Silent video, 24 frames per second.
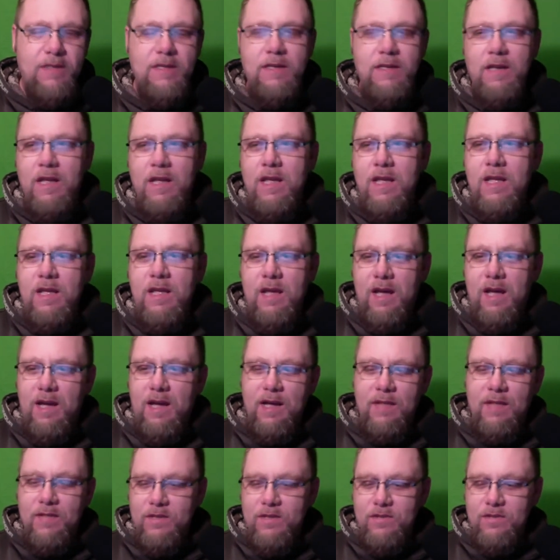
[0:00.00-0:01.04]
And
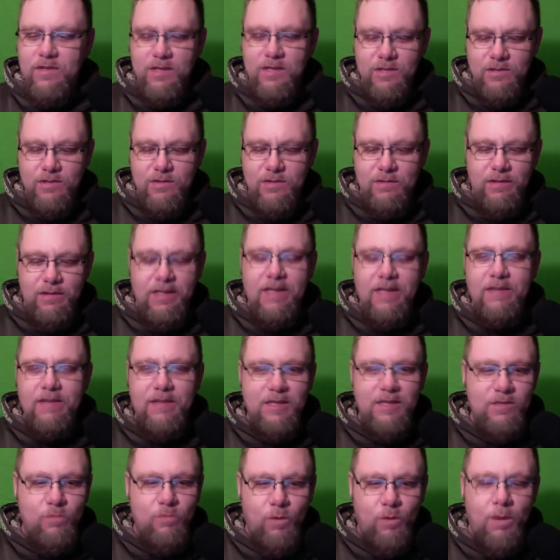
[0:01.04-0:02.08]
this
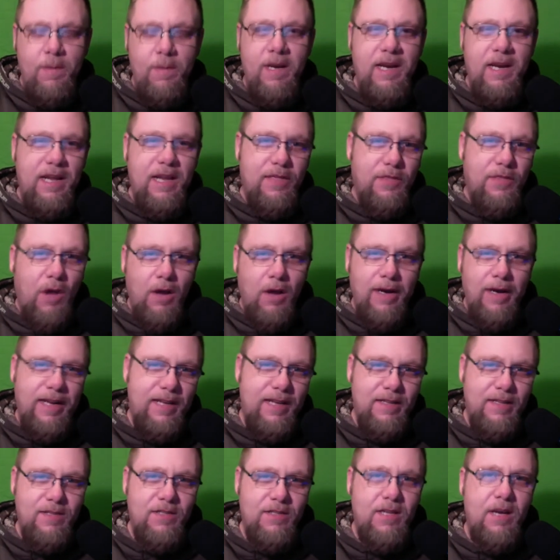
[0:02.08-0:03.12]
woman he thought he
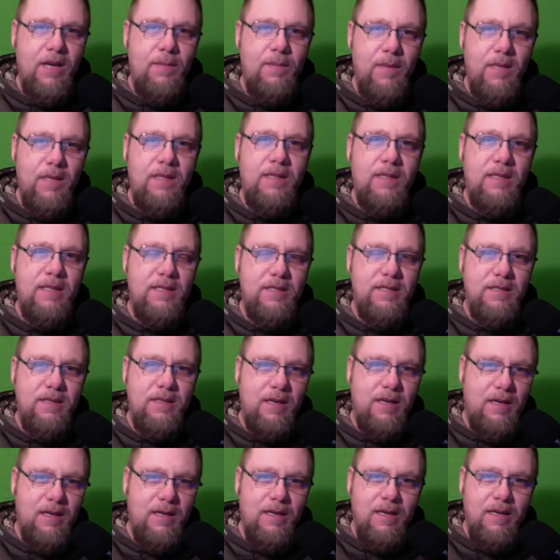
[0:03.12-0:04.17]
had summoned, this
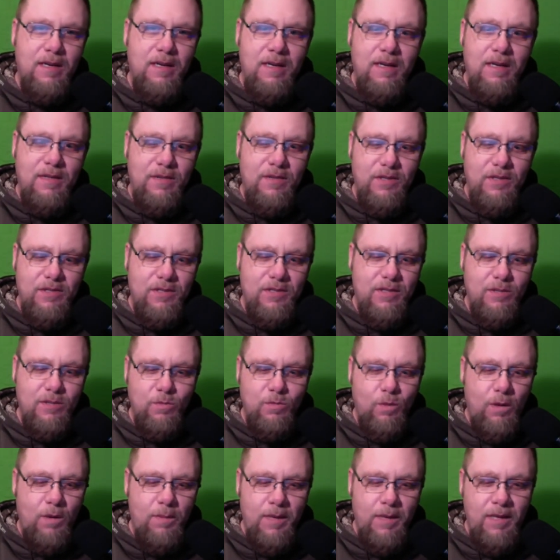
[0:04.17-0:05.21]

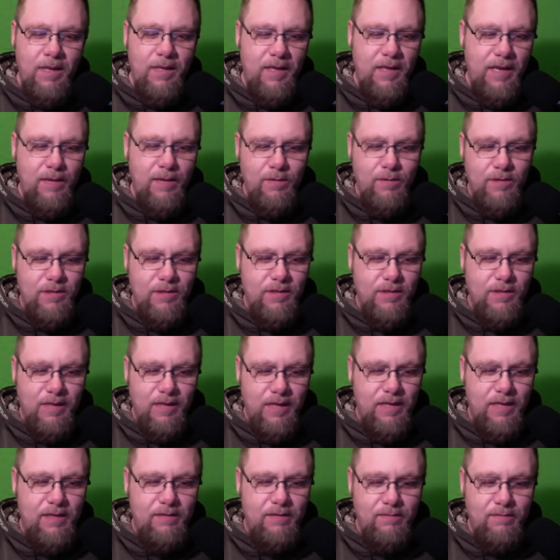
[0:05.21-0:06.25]
woman,
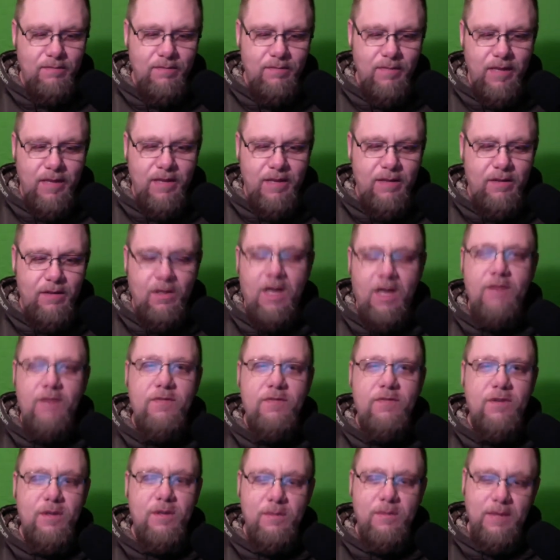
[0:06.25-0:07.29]
he loved
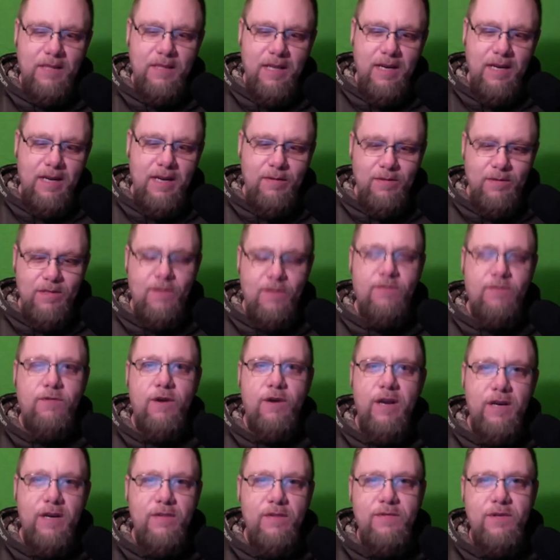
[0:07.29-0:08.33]
her, but then he was
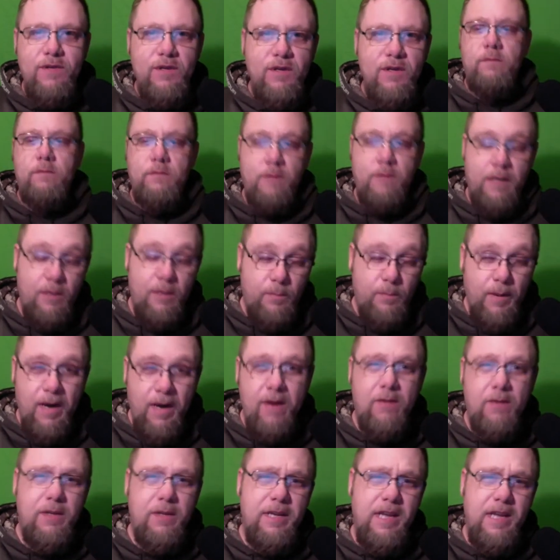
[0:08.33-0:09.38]
afraid of her. And
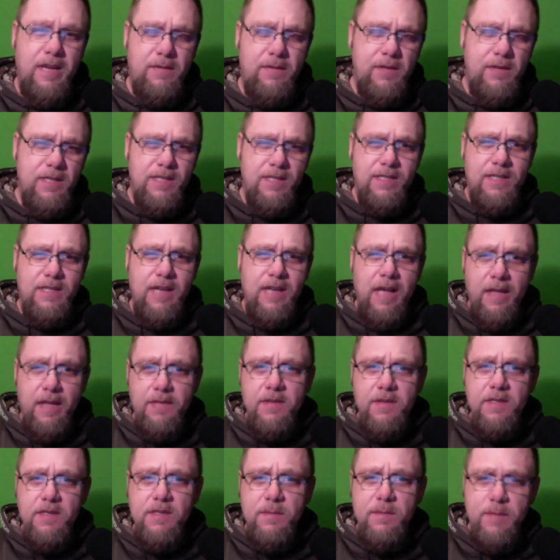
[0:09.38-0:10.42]
apparently even his death
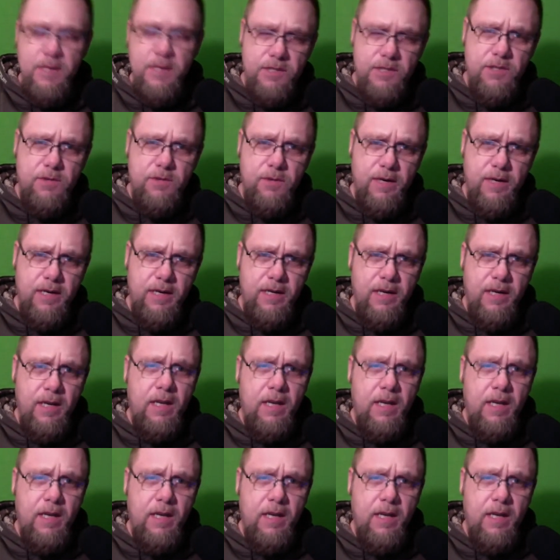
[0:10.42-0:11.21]
is a mystery.